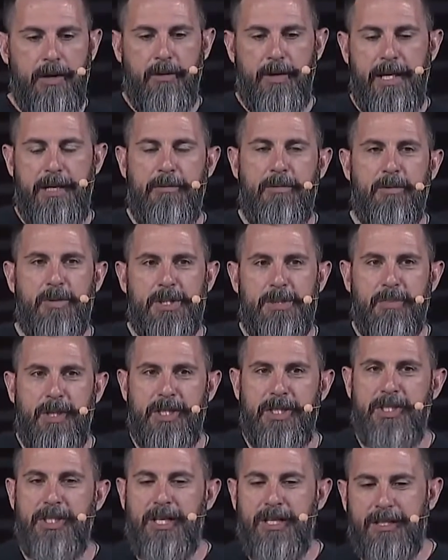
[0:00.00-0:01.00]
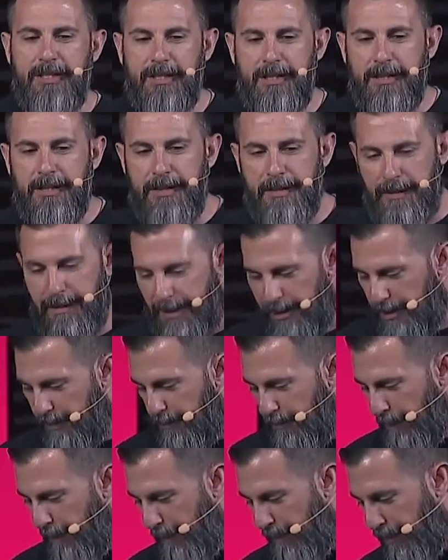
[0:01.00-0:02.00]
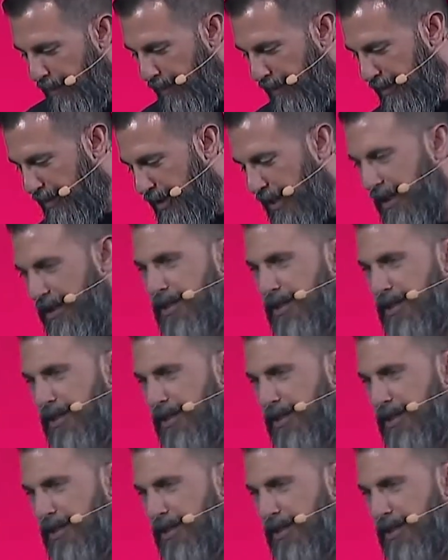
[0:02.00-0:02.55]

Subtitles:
When Ava was much younger, she